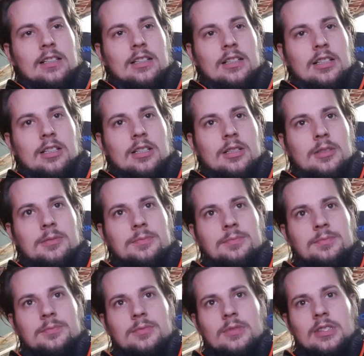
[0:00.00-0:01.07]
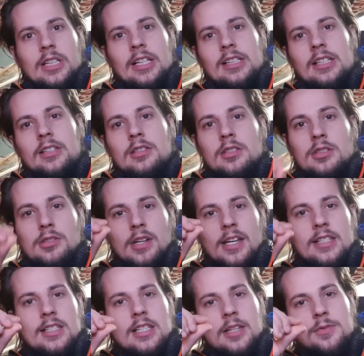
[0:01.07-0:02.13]
um, lately, you
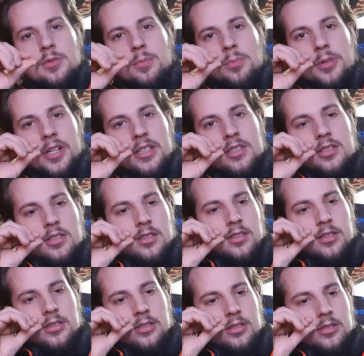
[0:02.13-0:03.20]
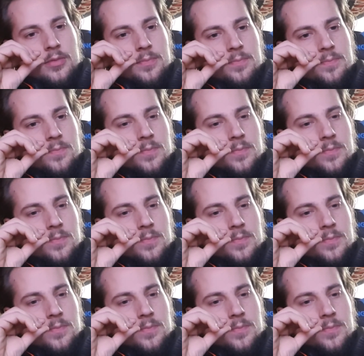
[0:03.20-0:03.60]
actually have to press uh,